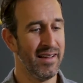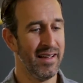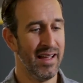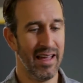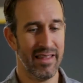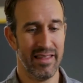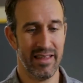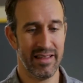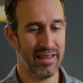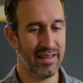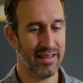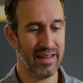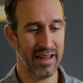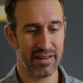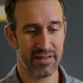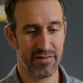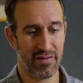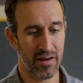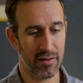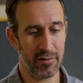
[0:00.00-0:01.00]
then the
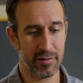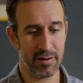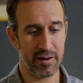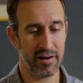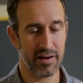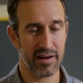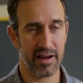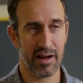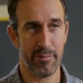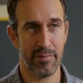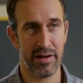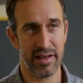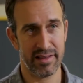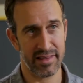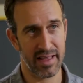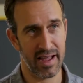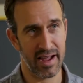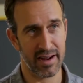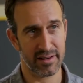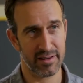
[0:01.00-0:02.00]
next following year, I got Best
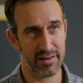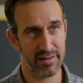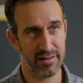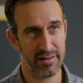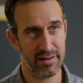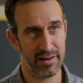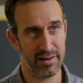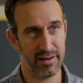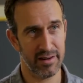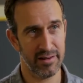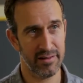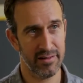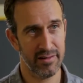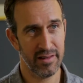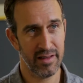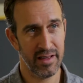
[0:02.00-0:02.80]
Actor, you know,